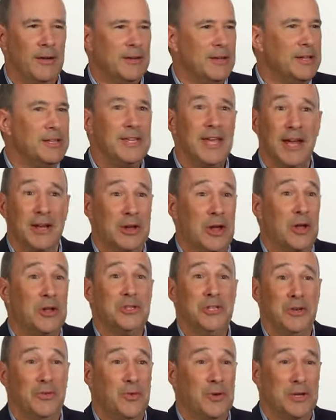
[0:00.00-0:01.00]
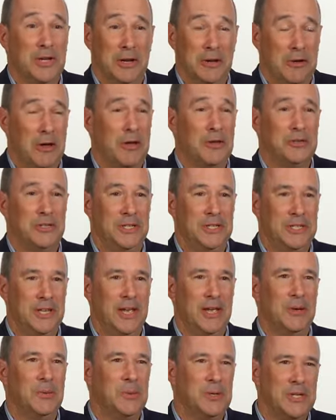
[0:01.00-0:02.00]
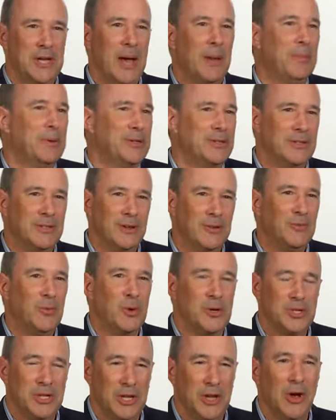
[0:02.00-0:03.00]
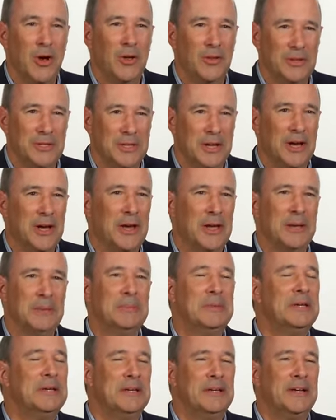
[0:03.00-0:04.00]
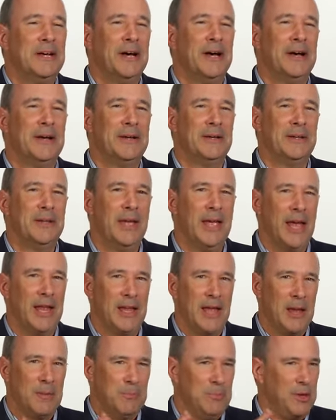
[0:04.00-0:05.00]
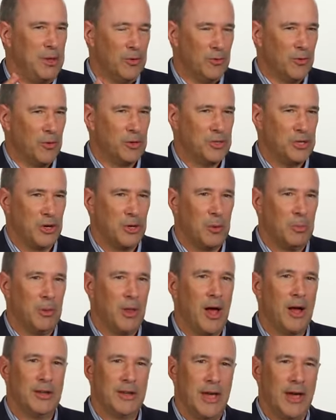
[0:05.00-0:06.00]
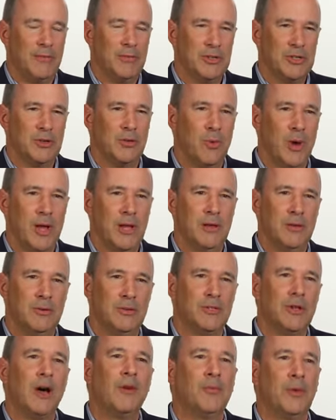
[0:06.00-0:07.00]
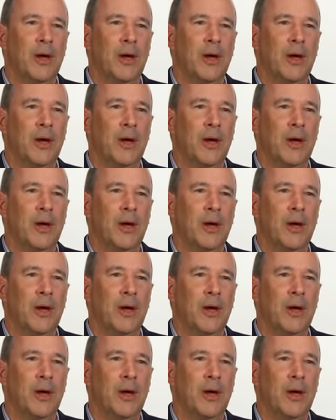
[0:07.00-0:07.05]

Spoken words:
technology for technology's sake, which happens unfortunately all the time, and be the first on your block to have this great new software